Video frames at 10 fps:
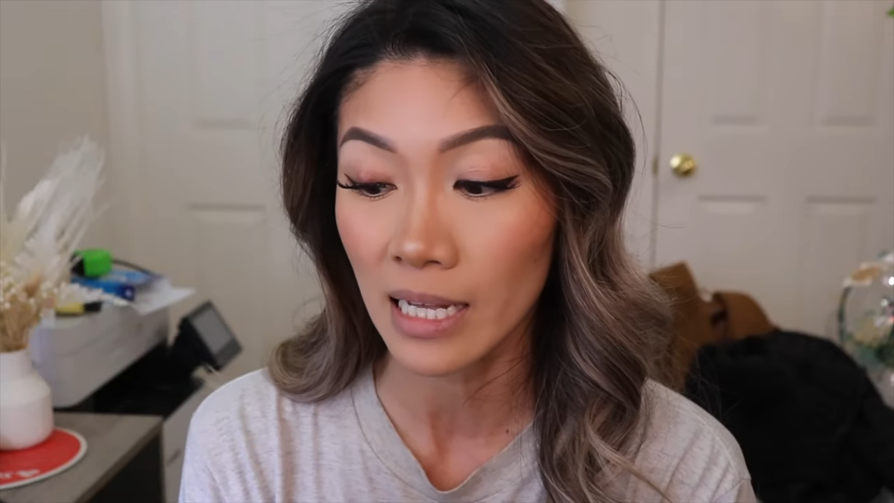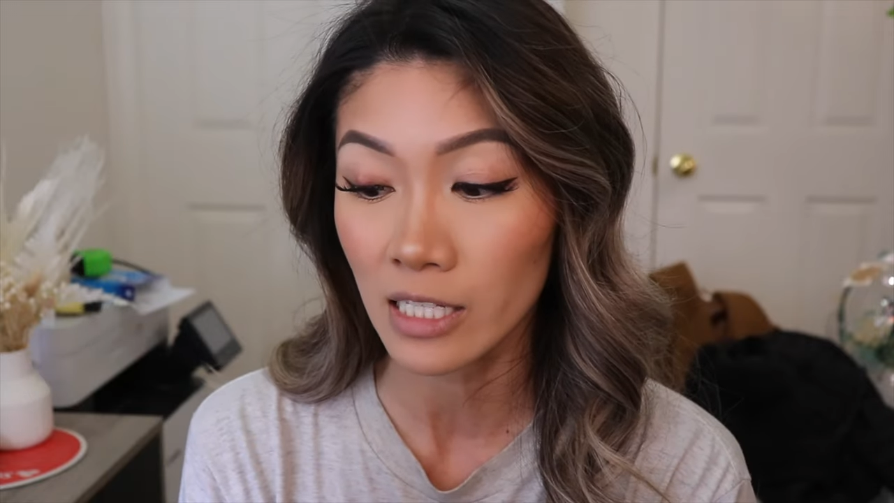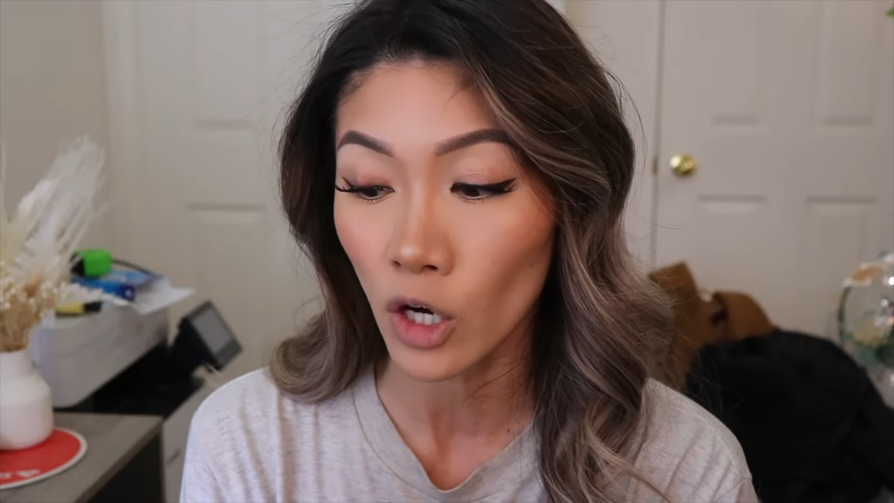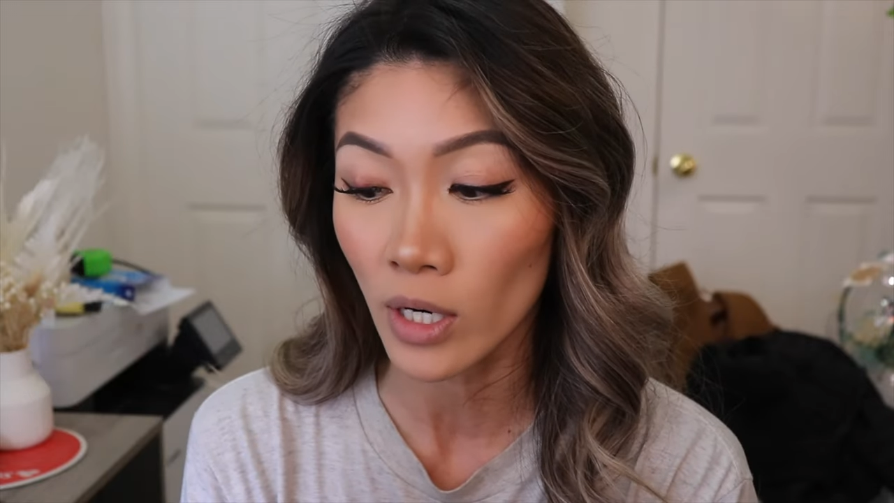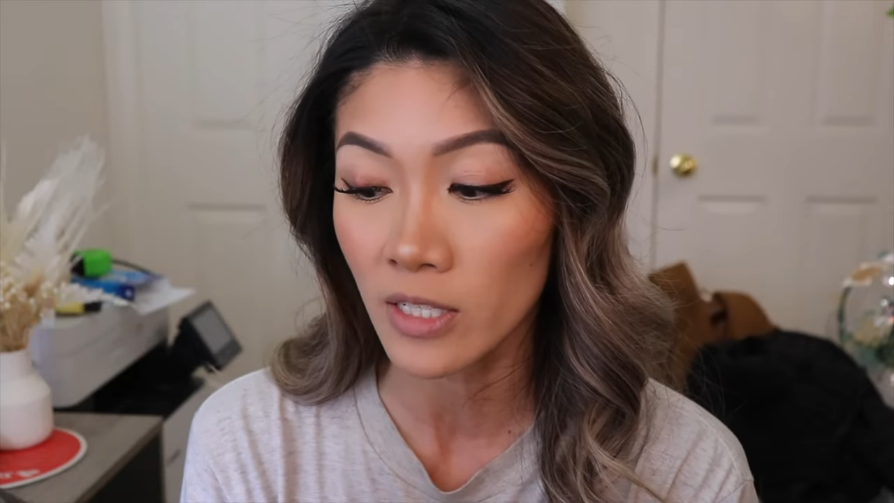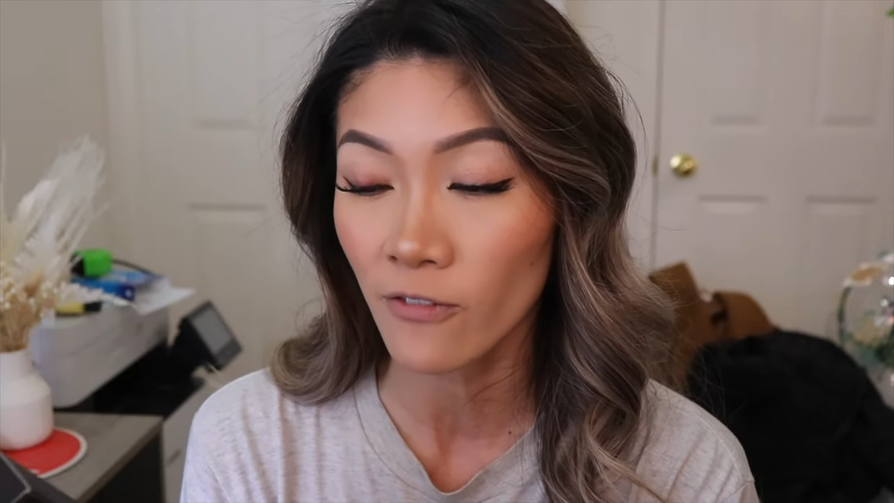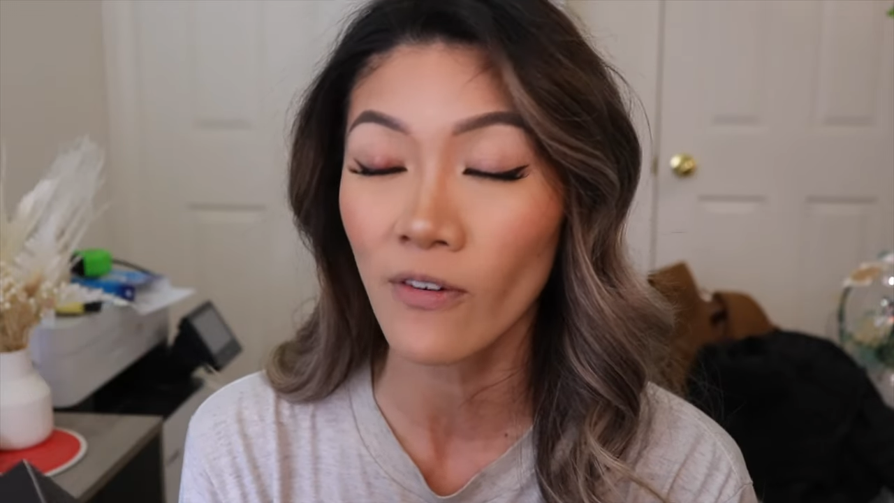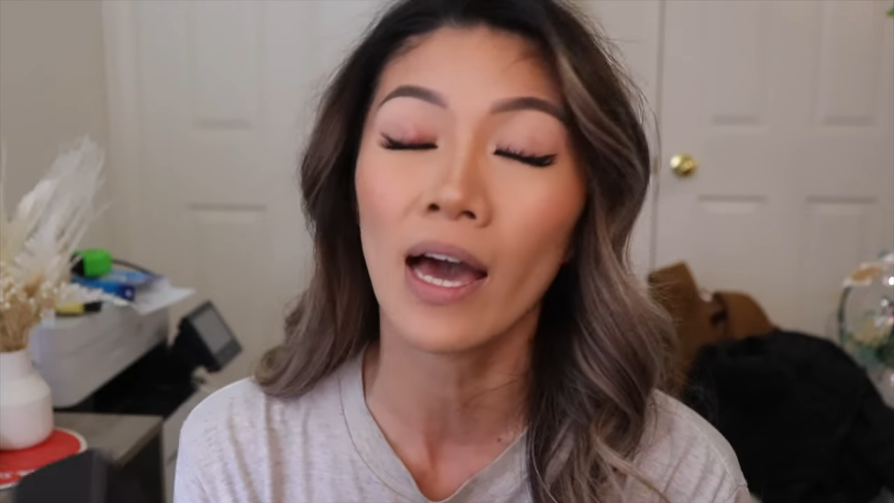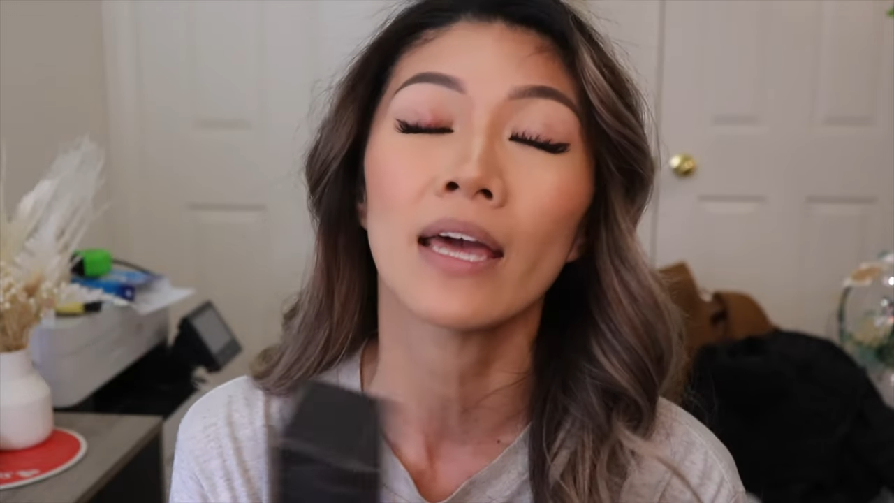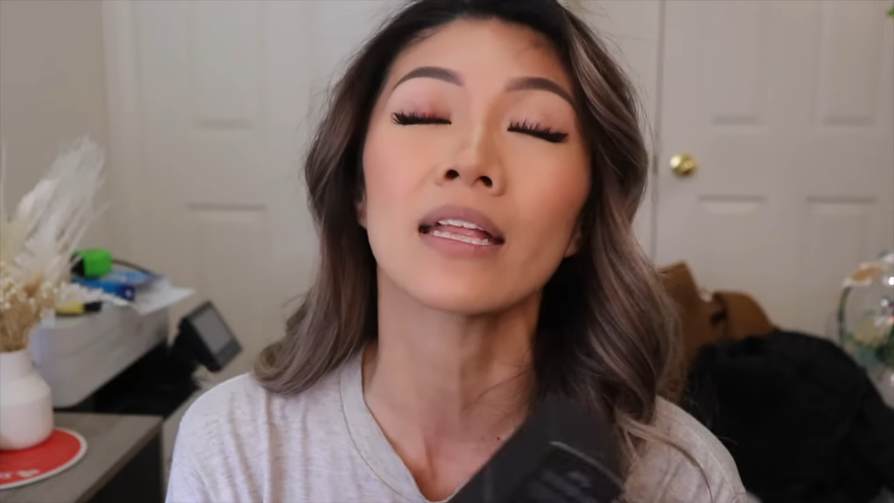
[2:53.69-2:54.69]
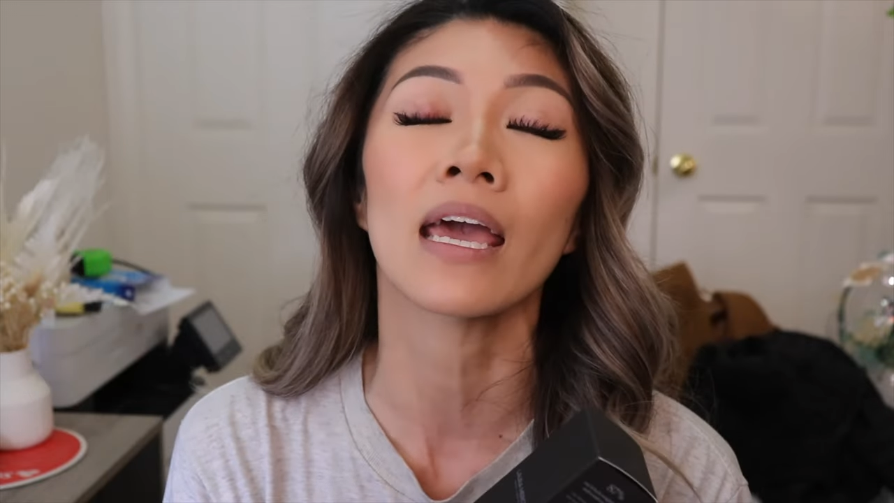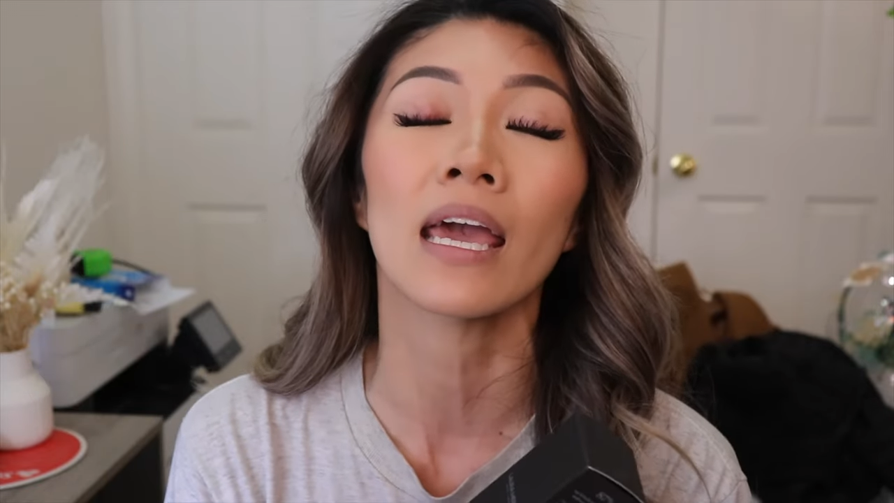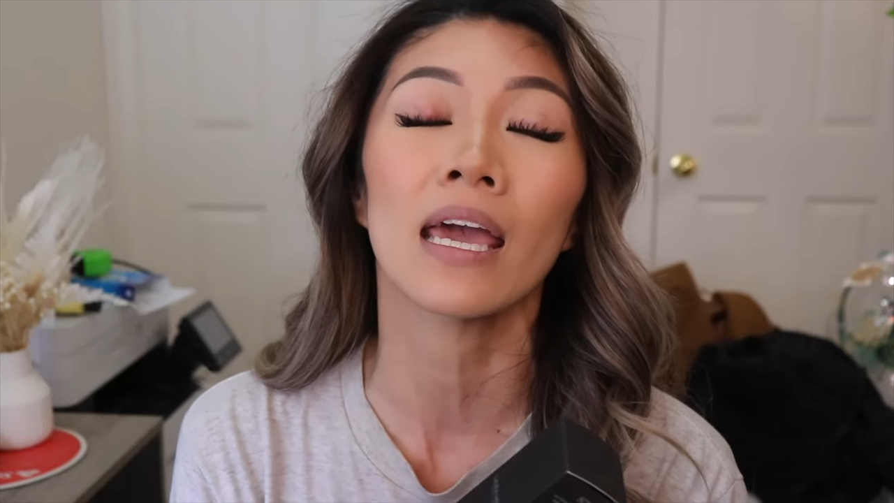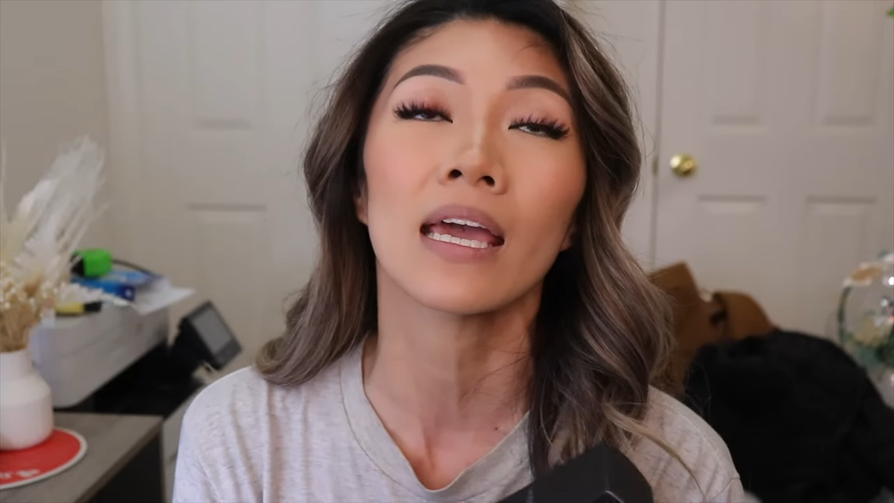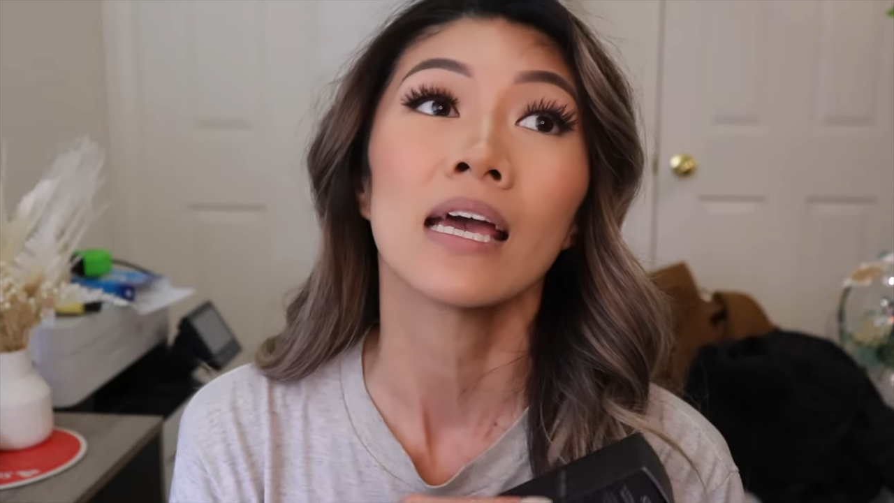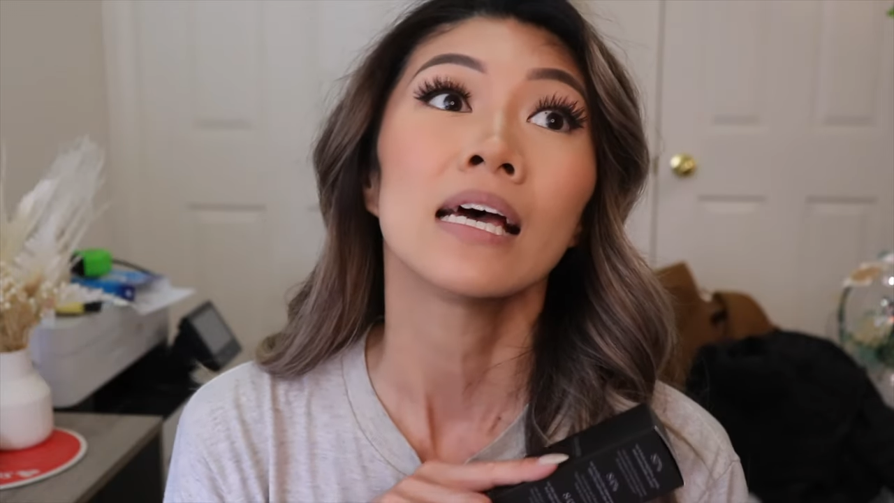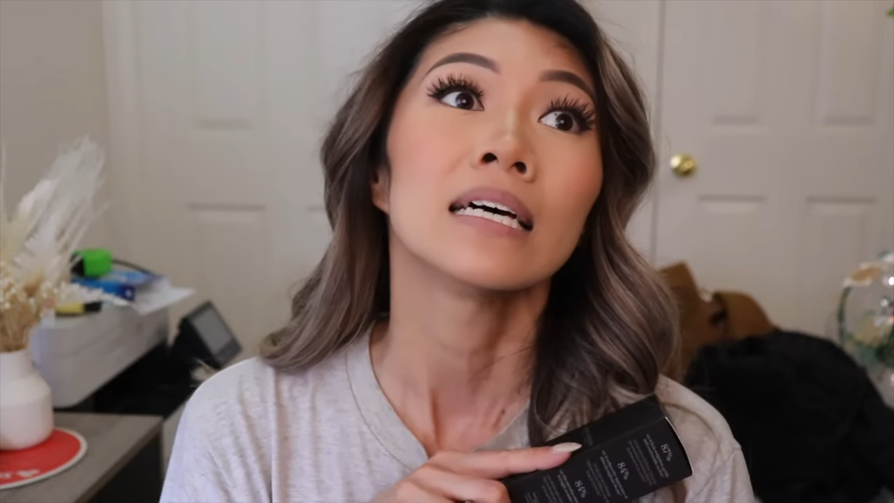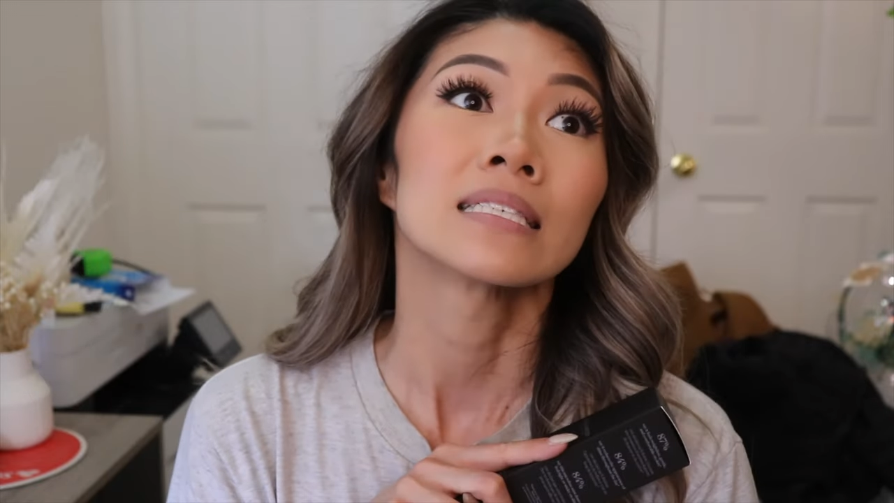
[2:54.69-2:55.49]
And it's hard to find a